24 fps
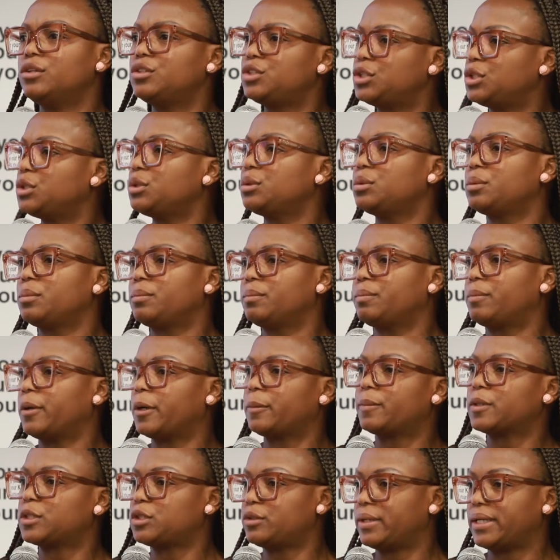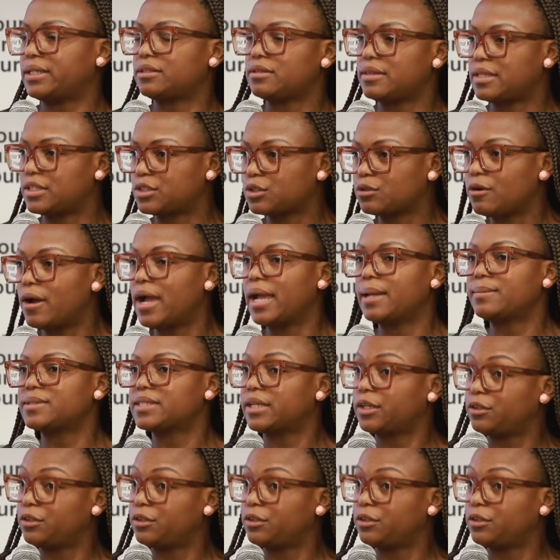to perpetrate these crimes.